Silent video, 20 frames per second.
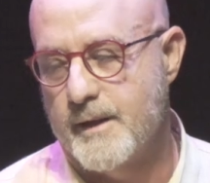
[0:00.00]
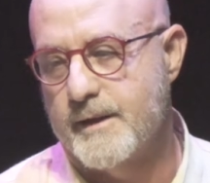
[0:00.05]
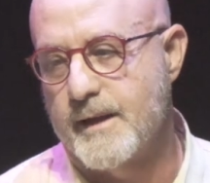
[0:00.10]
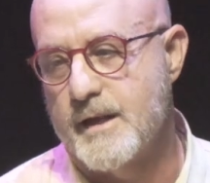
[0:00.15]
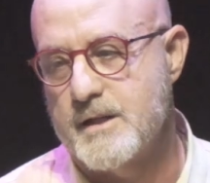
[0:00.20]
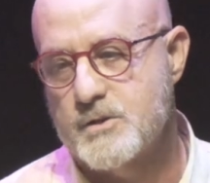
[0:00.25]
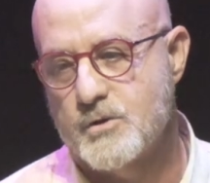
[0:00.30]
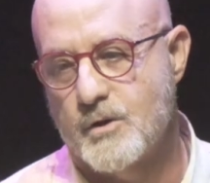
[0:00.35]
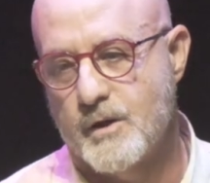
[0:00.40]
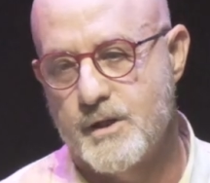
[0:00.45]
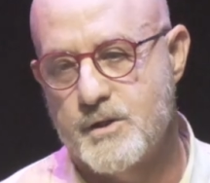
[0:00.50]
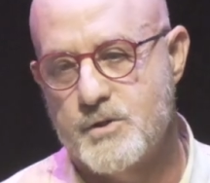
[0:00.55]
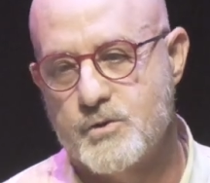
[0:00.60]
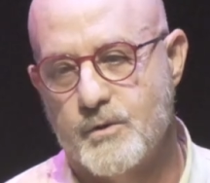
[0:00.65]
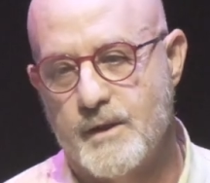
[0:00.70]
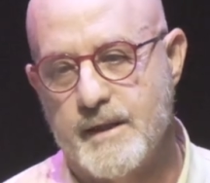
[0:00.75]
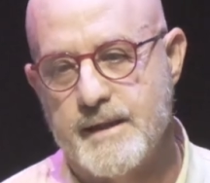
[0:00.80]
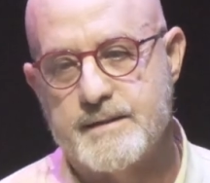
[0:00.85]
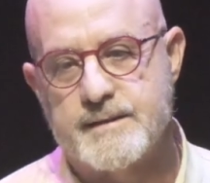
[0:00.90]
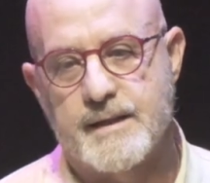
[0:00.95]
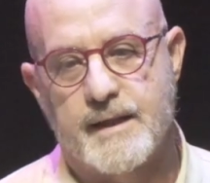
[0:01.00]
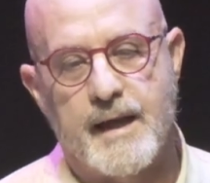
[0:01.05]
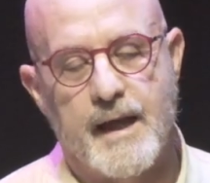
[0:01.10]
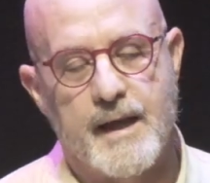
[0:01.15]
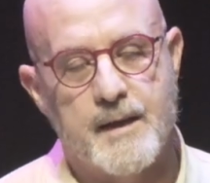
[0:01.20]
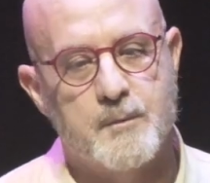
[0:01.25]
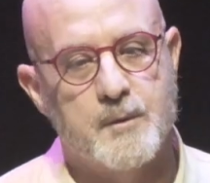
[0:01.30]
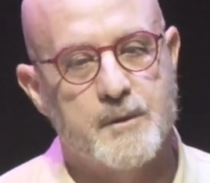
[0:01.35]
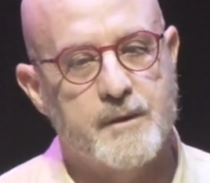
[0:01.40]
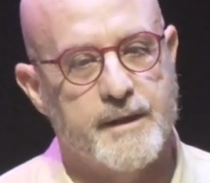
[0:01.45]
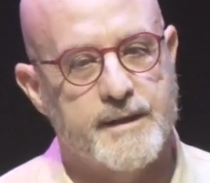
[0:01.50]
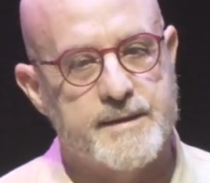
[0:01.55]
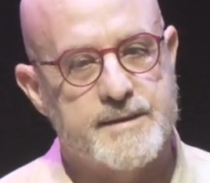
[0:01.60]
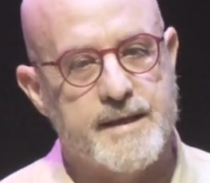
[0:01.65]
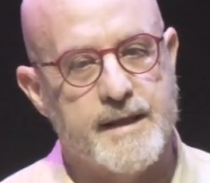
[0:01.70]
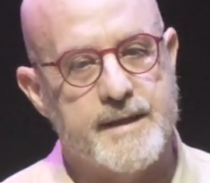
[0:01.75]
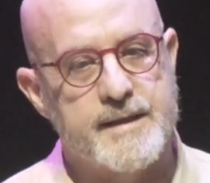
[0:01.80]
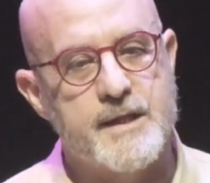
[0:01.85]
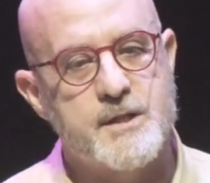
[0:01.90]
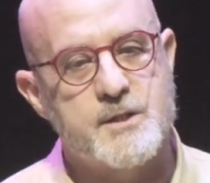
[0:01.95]
and they're starting to release a cable, there's
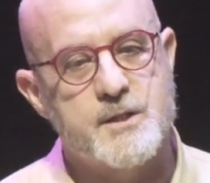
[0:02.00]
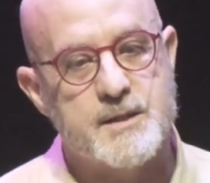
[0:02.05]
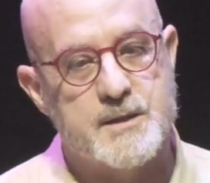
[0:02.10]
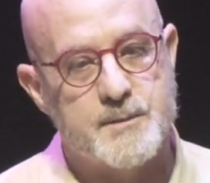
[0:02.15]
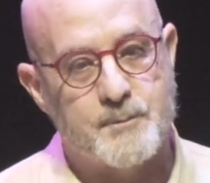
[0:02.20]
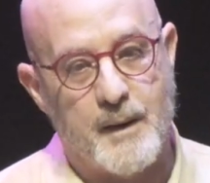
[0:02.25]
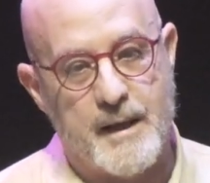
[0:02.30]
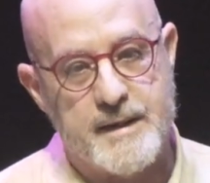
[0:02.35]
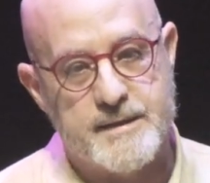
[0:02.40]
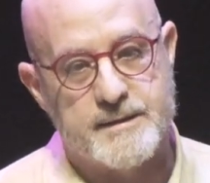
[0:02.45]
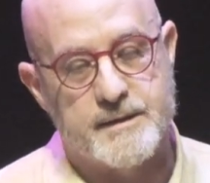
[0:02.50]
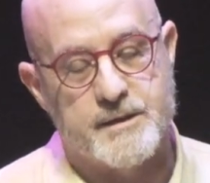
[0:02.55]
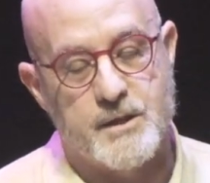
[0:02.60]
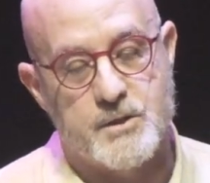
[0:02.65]
technicians placed at